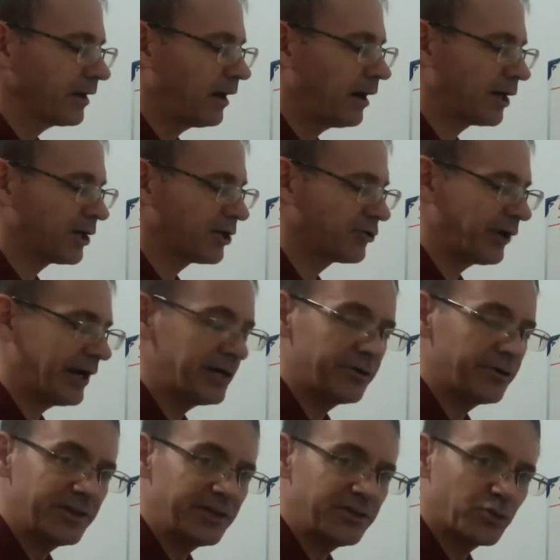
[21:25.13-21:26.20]
are greater
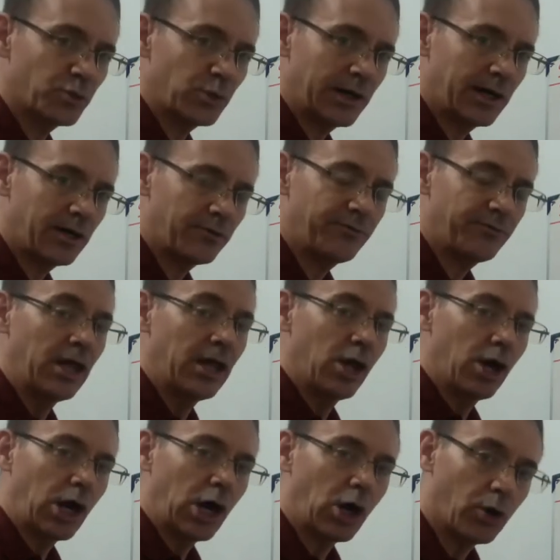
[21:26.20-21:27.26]
than 12
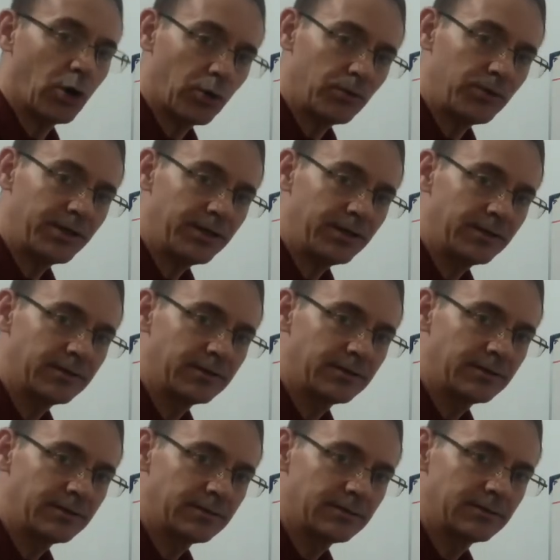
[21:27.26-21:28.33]
own
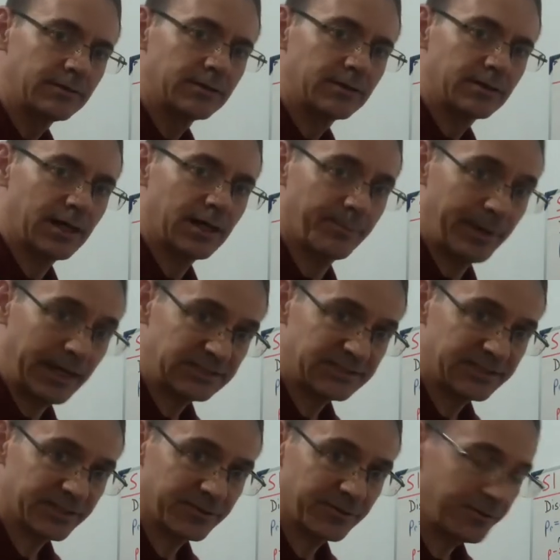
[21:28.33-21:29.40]
a
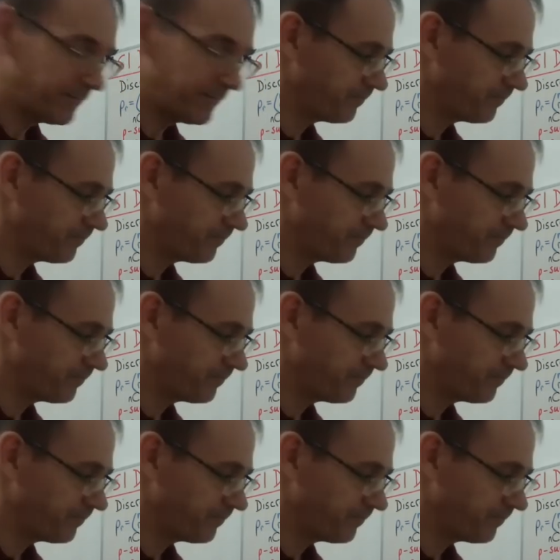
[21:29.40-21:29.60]
bicycle.